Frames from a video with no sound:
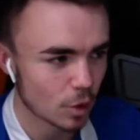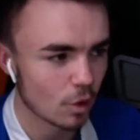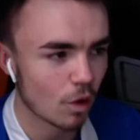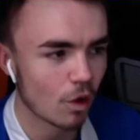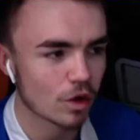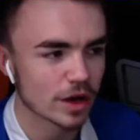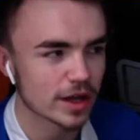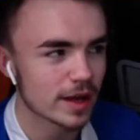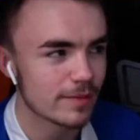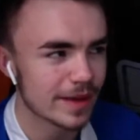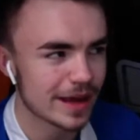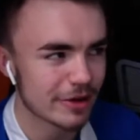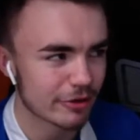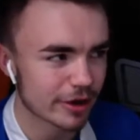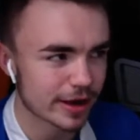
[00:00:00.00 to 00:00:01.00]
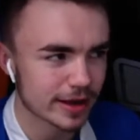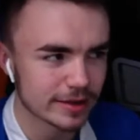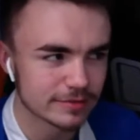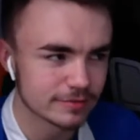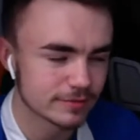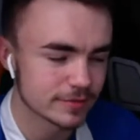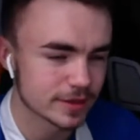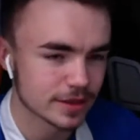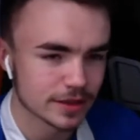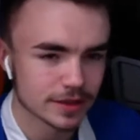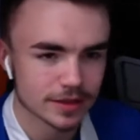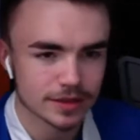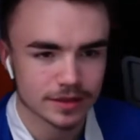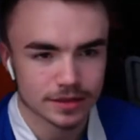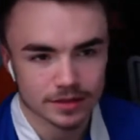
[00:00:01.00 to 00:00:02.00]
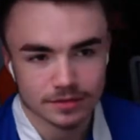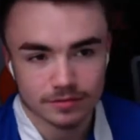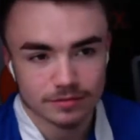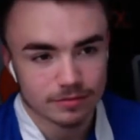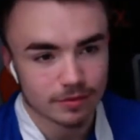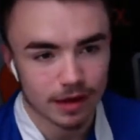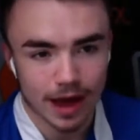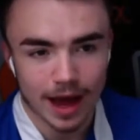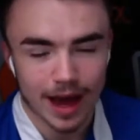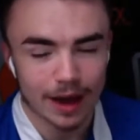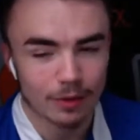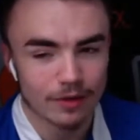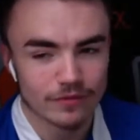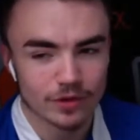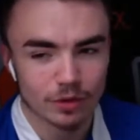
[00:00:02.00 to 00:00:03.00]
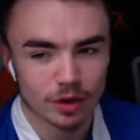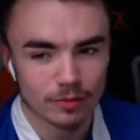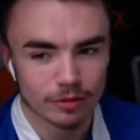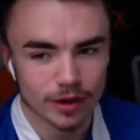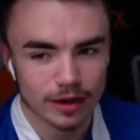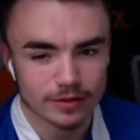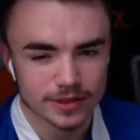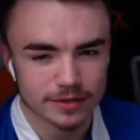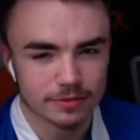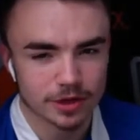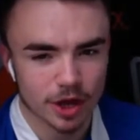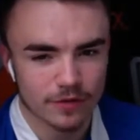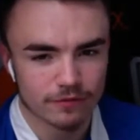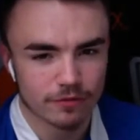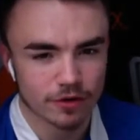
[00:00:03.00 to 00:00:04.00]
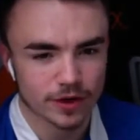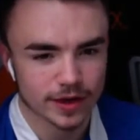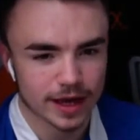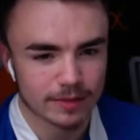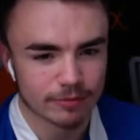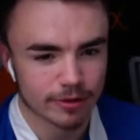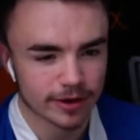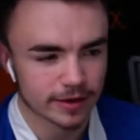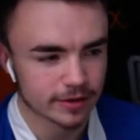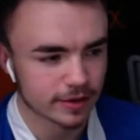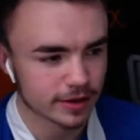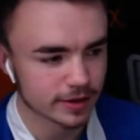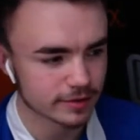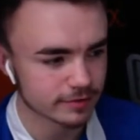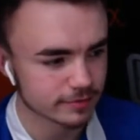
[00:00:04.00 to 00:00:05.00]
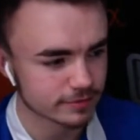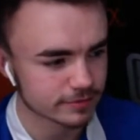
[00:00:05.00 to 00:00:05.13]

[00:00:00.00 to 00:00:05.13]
Okinabiri. However you want to pronounce it. I'm going to go for Okinabre, I think.